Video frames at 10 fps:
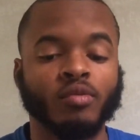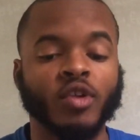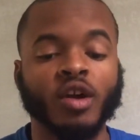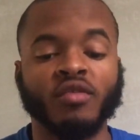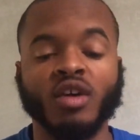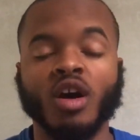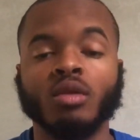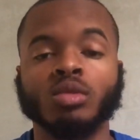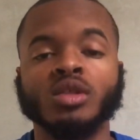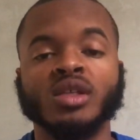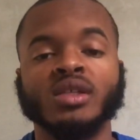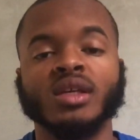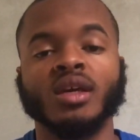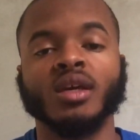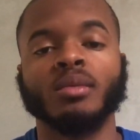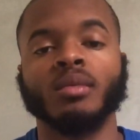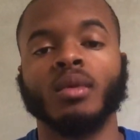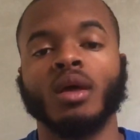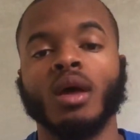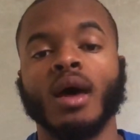Very valuable to the team.
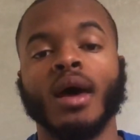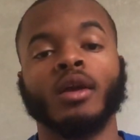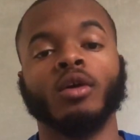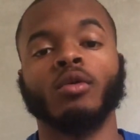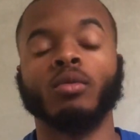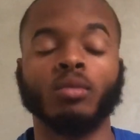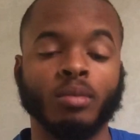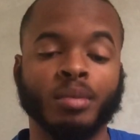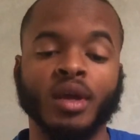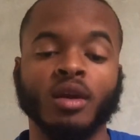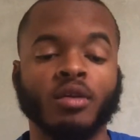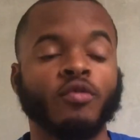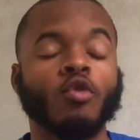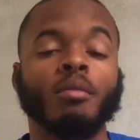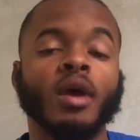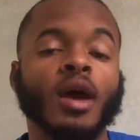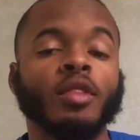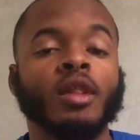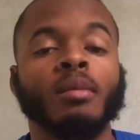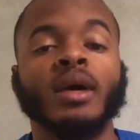I know being a former
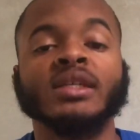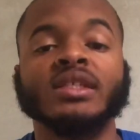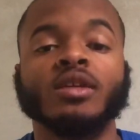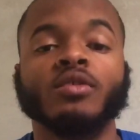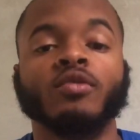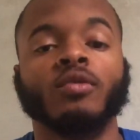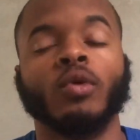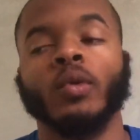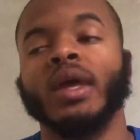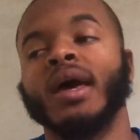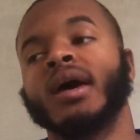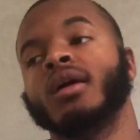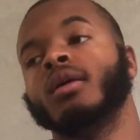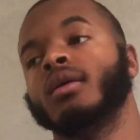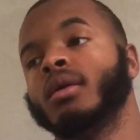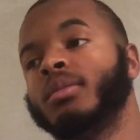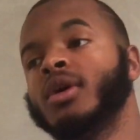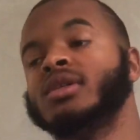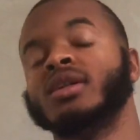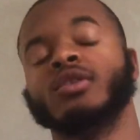athlete myself, when we had a
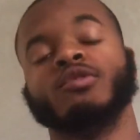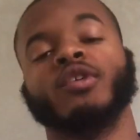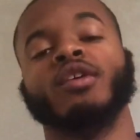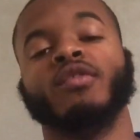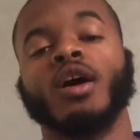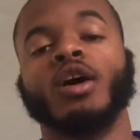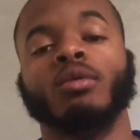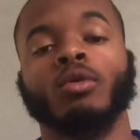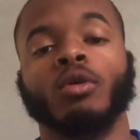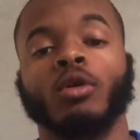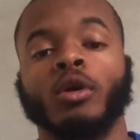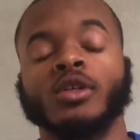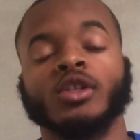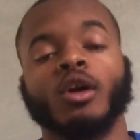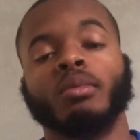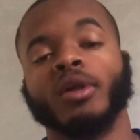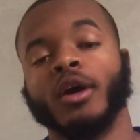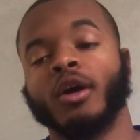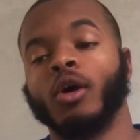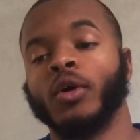person that was very valuable or a star
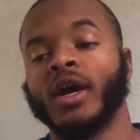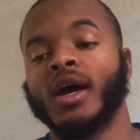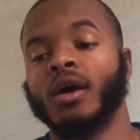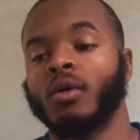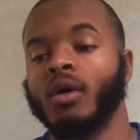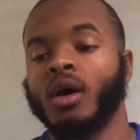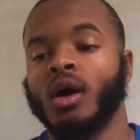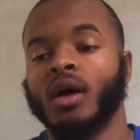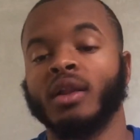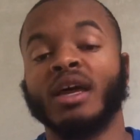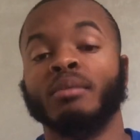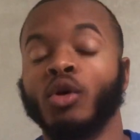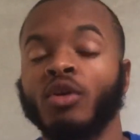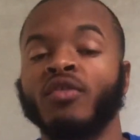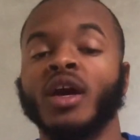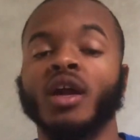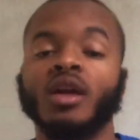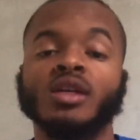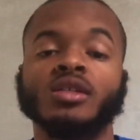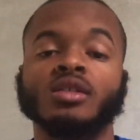player go down, that
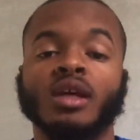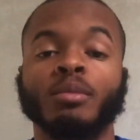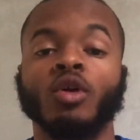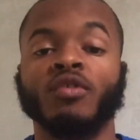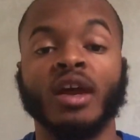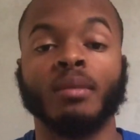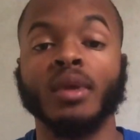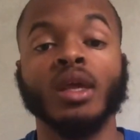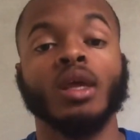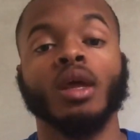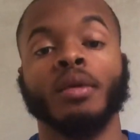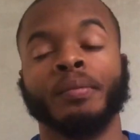motivated us. That motivated me.